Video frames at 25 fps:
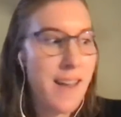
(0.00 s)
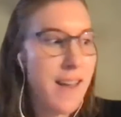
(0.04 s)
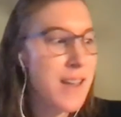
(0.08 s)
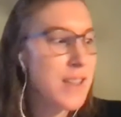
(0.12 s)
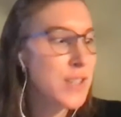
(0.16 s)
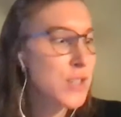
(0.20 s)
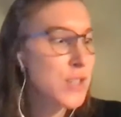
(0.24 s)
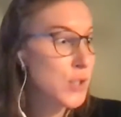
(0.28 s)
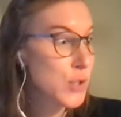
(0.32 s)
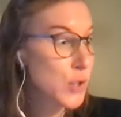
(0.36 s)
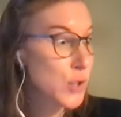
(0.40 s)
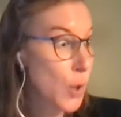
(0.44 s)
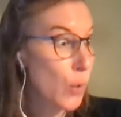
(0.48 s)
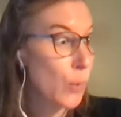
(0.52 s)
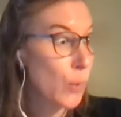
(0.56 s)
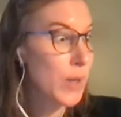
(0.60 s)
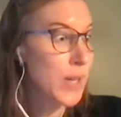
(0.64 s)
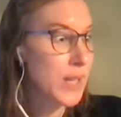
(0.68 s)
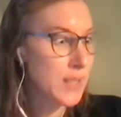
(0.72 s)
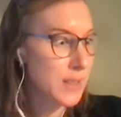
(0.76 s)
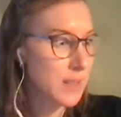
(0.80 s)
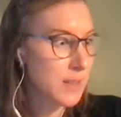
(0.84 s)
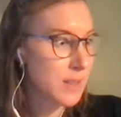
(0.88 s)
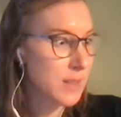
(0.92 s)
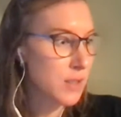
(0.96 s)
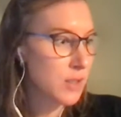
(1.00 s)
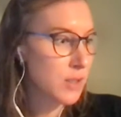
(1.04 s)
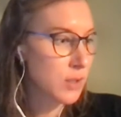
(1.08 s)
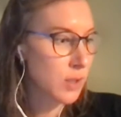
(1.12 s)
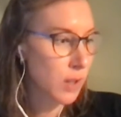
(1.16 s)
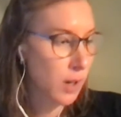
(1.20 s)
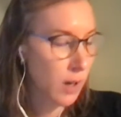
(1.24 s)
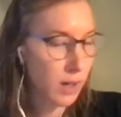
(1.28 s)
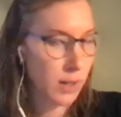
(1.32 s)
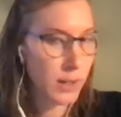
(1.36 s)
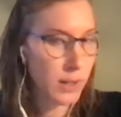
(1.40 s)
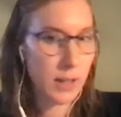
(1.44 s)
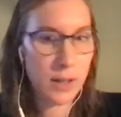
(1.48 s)
So it
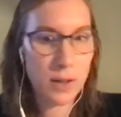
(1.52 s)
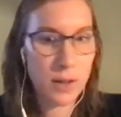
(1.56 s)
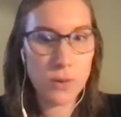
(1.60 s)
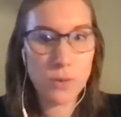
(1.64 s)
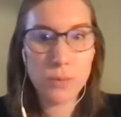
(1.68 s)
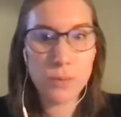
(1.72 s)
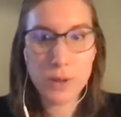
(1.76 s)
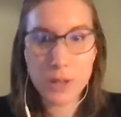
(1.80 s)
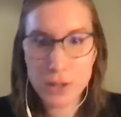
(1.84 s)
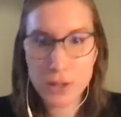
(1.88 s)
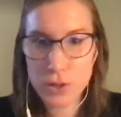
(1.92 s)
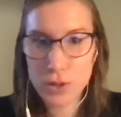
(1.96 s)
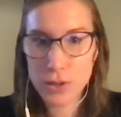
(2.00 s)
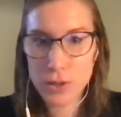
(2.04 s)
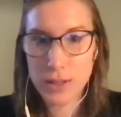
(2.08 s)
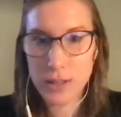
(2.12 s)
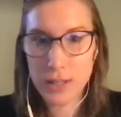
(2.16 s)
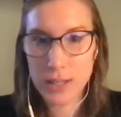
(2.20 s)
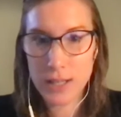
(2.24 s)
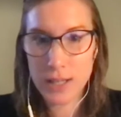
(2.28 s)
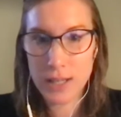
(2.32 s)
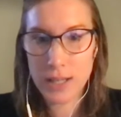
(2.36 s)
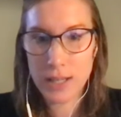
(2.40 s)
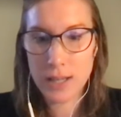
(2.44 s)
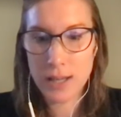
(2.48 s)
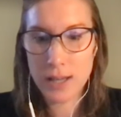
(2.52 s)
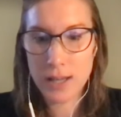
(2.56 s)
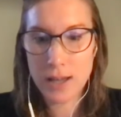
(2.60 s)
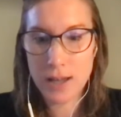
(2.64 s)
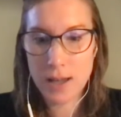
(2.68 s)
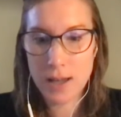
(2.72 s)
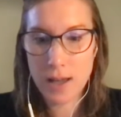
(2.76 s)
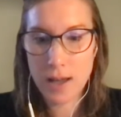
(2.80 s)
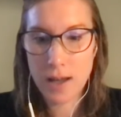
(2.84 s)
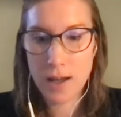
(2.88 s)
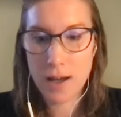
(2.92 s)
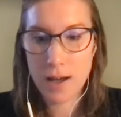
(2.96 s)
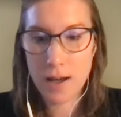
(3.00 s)
started
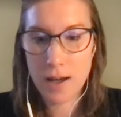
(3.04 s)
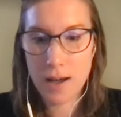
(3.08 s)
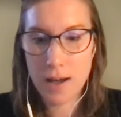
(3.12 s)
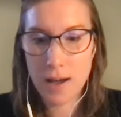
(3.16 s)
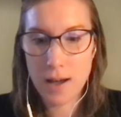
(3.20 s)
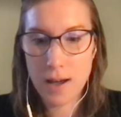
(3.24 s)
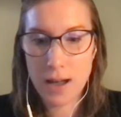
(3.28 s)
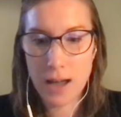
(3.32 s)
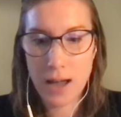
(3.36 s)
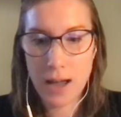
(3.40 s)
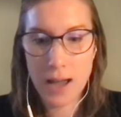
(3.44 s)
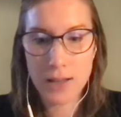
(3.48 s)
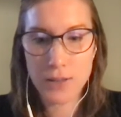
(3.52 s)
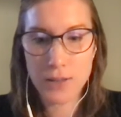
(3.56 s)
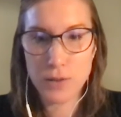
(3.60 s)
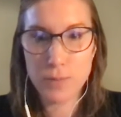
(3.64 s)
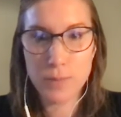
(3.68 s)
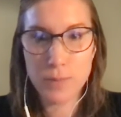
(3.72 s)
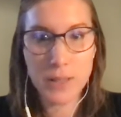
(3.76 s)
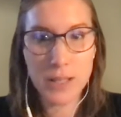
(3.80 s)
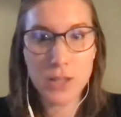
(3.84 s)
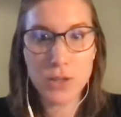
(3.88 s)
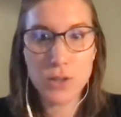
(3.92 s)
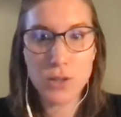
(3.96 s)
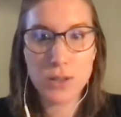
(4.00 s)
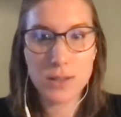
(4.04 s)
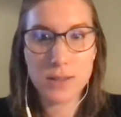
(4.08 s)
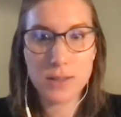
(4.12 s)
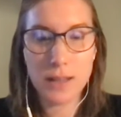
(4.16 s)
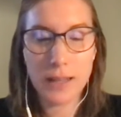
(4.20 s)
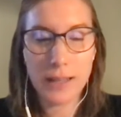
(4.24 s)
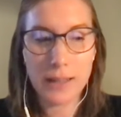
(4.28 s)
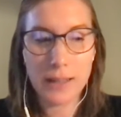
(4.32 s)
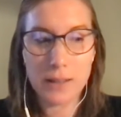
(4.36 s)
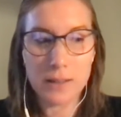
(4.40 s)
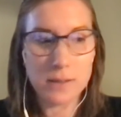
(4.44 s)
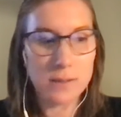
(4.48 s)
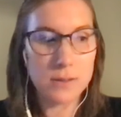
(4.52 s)
originally as me just
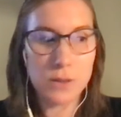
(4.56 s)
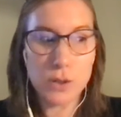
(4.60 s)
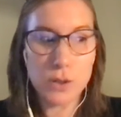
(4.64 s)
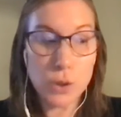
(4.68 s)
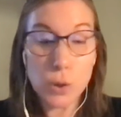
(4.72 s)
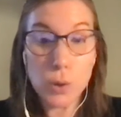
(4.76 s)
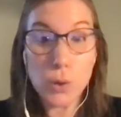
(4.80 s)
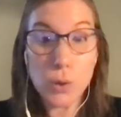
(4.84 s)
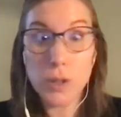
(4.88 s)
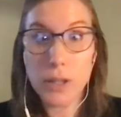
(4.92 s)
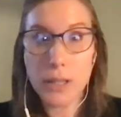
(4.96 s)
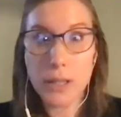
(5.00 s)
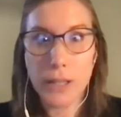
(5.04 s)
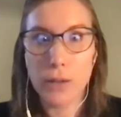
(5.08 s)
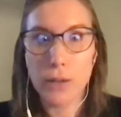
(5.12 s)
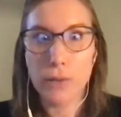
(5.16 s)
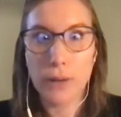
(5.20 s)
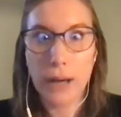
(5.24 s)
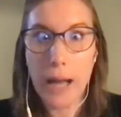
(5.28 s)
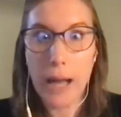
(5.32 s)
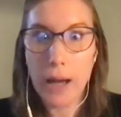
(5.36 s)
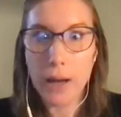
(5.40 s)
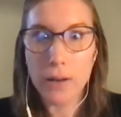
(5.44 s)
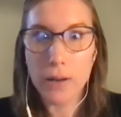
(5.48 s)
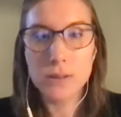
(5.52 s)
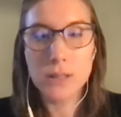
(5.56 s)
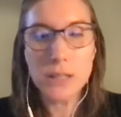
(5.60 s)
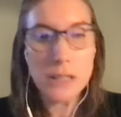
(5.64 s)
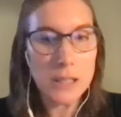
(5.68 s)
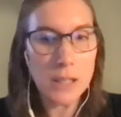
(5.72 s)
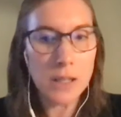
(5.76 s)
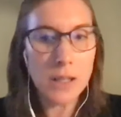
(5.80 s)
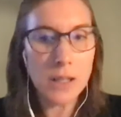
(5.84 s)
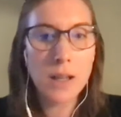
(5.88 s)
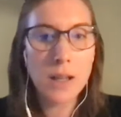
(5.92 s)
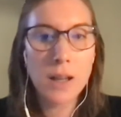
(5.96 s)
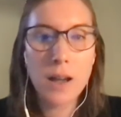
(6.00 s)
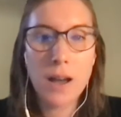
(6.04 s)
like noodling around,
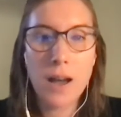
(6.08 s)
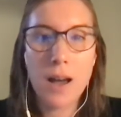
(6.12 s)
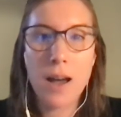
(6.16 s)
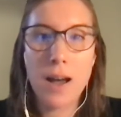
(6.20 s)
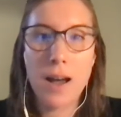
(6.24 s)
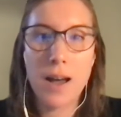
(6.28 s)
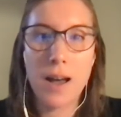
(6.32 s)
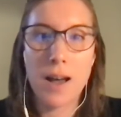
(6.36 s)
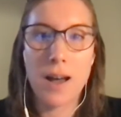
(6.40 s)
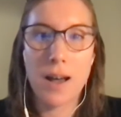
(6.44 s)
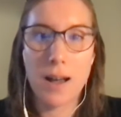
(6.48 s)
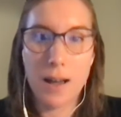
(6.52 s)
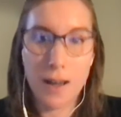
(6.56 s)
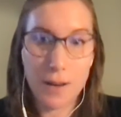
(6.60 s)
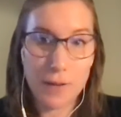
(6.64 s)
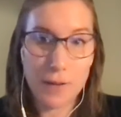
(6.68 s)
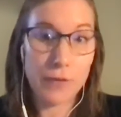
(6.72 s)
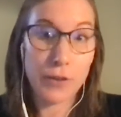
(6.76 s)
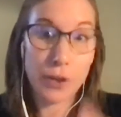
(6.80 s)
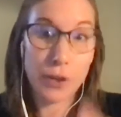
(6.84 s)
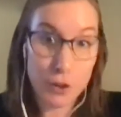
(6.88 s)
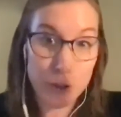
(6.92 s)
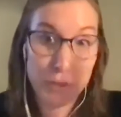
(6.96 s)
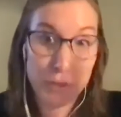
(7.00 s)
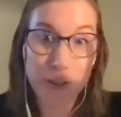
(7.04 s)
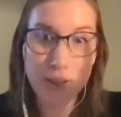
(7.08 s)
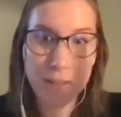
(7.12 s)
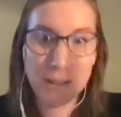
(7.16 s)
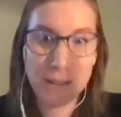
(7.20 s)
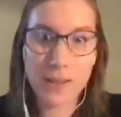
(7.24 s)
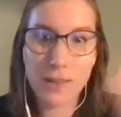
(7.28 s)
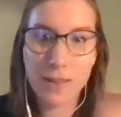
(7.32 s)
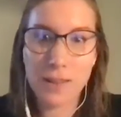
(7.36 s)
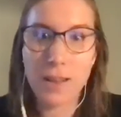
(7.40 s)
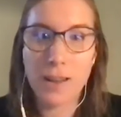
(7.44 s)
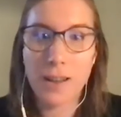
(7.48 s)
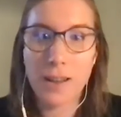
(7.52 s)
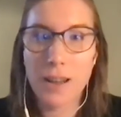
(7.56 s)
first
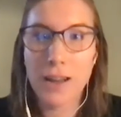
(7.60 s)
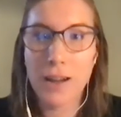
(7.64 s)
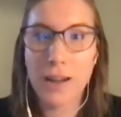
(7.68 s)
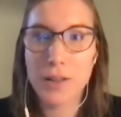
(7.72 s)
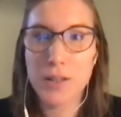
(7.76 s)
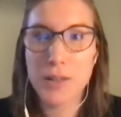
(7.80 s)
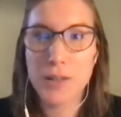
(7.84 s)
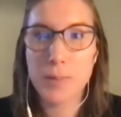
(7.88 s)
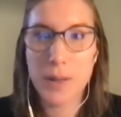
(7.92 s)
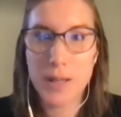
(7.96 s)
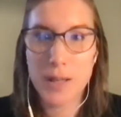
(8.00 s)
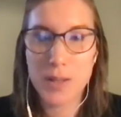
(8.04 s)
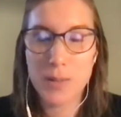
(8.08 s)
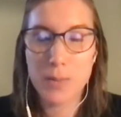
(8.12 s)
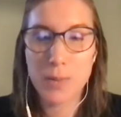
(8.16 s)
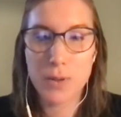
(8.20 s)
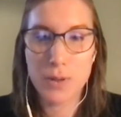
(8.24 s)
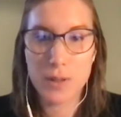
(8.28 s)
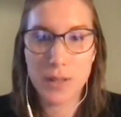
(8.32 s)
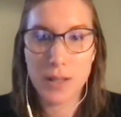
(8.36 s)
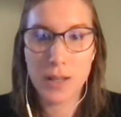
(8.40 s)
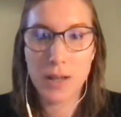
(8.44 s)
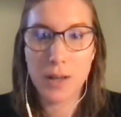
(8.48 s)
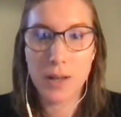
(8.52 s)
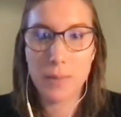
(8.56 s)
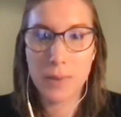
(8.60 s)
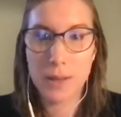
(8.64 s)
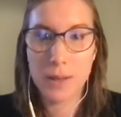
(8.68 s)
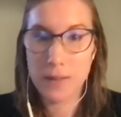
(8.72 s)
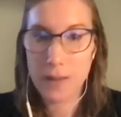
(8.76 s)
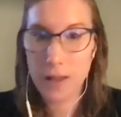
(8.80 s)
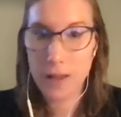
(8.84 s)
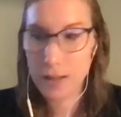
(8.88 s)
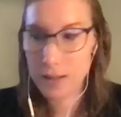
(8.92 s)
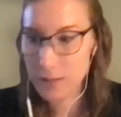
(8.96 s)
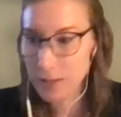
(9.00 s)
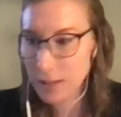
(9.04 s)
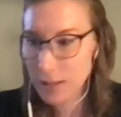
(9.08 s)
in the Air and Space Museum, and
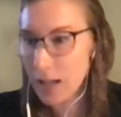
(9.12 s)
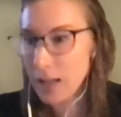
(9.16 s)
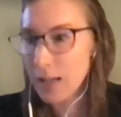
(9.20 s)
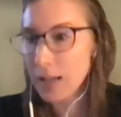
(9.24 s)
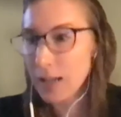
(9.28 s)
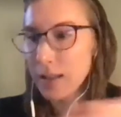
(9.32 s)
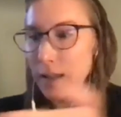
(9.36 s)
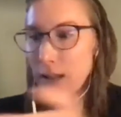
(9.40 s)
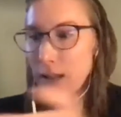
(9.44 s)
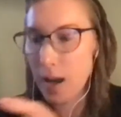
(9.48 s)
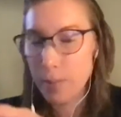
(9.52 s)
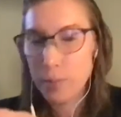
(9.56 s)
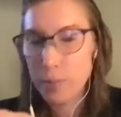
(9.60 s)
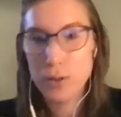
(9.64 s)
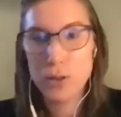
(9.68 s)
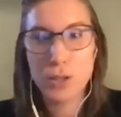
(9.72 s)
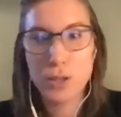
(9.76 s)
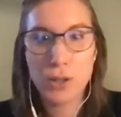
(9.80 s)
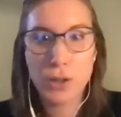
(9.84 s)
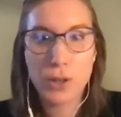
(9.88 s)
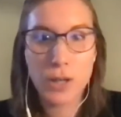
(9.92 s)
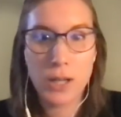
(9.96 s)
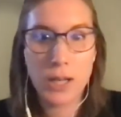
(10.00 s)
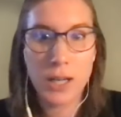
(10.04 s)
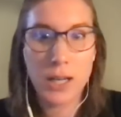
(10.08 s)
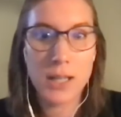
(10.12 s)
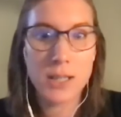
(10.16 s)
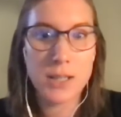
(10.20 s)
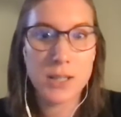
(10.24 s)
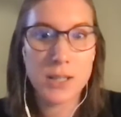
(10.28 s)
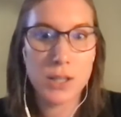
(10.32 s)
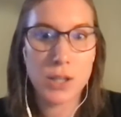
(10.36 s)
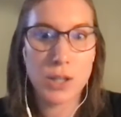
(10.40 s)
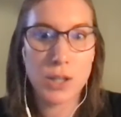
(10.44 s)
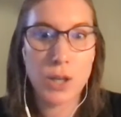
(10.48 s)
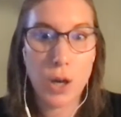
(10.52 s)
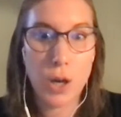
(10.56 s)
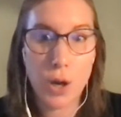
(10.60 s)
then getting the opportunity
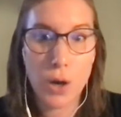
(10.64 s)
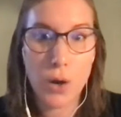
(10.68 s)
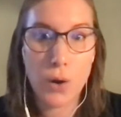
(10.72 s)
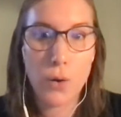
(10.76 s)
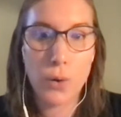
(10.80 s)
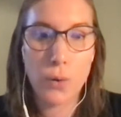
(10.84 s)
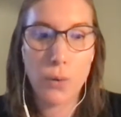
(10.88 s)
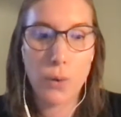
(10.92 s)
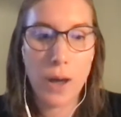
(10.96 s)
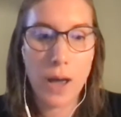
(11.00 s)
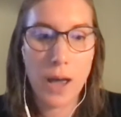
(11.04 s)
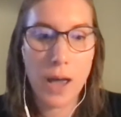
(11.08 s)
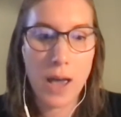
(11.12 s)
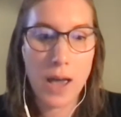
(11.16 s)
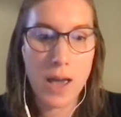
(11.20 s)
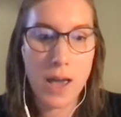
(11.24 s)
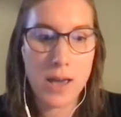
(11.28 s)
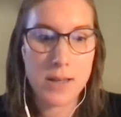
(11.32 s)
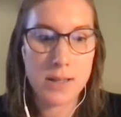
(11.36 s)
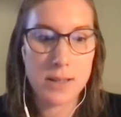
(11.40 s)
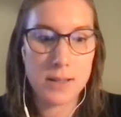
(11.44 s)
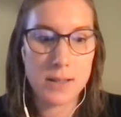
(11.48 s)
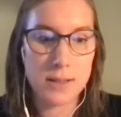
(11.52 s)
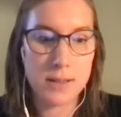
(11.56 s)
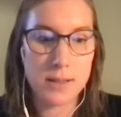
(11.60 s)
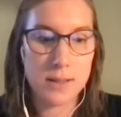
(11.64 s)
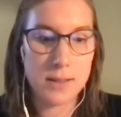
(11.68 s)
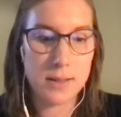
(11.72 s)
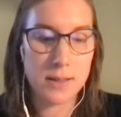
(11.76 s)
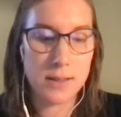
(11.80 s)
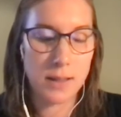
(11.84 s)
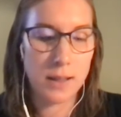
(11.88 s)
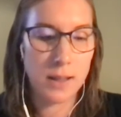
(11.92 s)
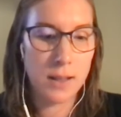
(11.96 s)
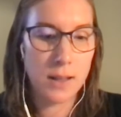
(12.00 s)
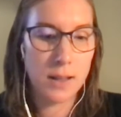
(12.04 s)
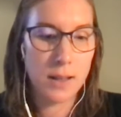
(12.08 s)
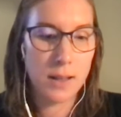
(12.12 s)
to go and
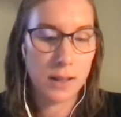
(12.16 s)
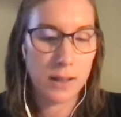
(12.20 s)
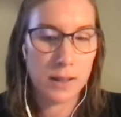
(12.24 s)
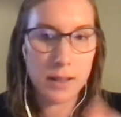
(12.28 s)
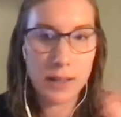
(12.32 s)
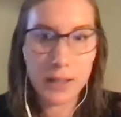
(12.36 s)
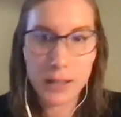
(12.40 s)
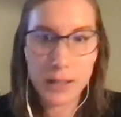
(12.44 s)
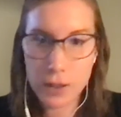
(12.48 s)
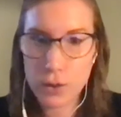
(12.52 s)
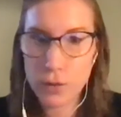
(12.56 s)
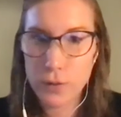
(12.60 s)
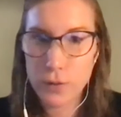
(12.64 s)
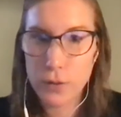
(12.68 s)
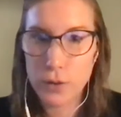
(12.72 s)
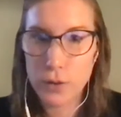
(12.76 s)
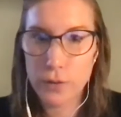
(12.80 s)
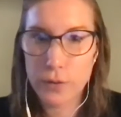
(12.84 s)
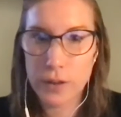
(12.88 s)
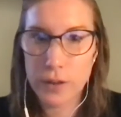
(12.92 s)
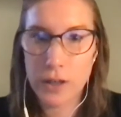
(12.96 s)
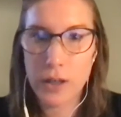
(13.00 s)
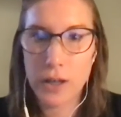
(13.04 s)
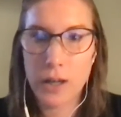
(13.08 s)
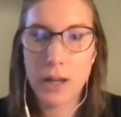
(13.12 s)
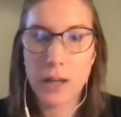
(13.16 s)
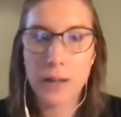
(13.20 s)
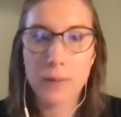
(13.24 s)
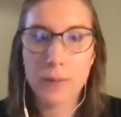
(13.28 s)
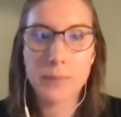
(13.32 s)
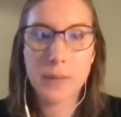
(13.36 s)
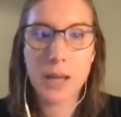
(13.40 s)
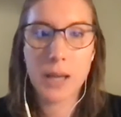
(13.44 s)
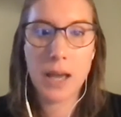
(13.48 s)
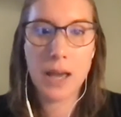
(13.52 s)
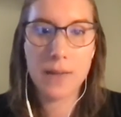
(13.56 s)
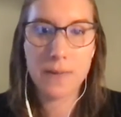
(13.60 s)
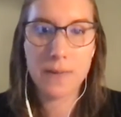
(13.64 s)
interview Vera.
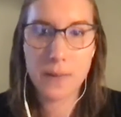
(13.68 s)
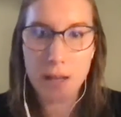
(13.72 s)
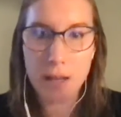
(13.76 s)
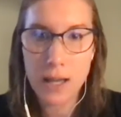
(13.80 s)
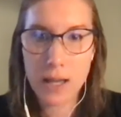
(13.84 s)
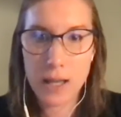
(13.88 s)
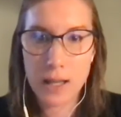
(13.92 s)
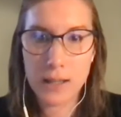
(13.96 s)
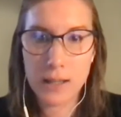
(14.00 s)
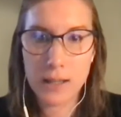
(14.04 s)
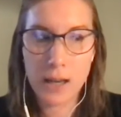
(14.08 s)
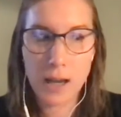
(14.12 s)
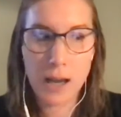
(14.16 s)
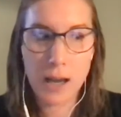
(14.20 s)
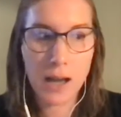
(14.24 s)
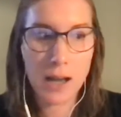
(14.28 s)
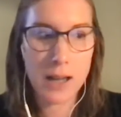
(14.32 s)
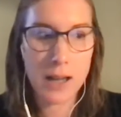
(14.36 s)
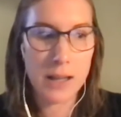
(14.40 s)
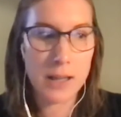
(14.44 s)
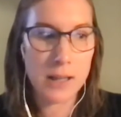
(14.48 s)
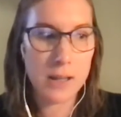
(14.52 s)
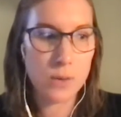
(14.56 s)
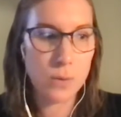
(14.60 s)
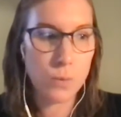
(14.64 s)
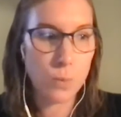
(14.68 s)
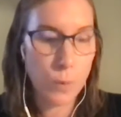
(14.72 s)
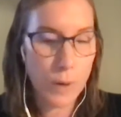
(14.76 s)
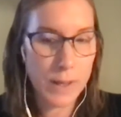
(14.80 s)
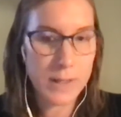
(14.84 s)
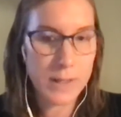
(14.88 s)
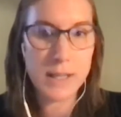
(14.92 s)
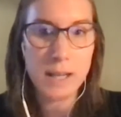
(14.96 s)
And then I went to